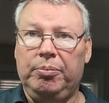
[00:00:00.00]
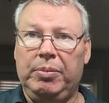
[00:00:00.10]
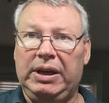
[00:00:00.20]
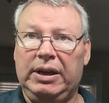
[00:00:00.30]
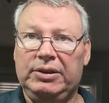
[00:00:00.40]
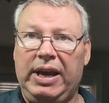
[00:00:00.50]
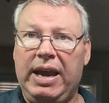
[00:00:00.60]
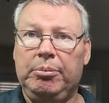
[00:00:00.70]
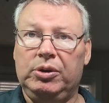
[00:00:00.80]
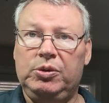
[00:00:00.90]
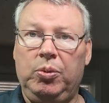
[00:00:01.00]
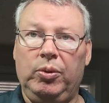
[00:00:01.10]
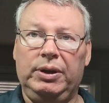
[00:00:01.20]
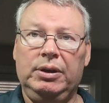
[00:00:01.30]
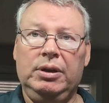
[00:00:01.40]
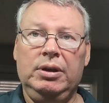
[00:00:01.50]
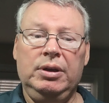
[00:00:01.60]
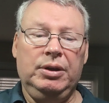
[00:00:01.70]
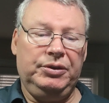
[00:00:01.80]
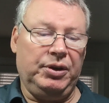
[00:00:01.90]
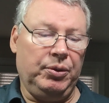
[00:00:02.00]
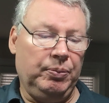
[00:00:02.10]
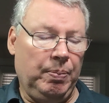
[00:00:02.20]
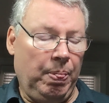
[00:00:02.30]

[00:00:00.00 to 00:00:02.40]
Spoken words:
make it as an ambush point. So